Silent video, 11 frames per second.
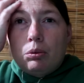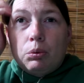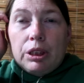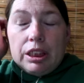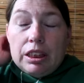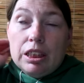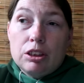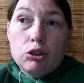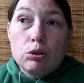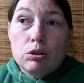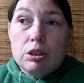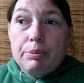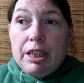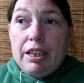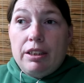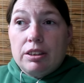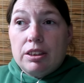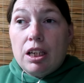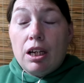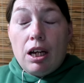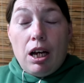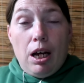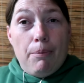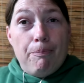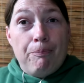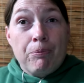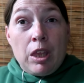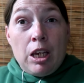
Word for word: we talked about um,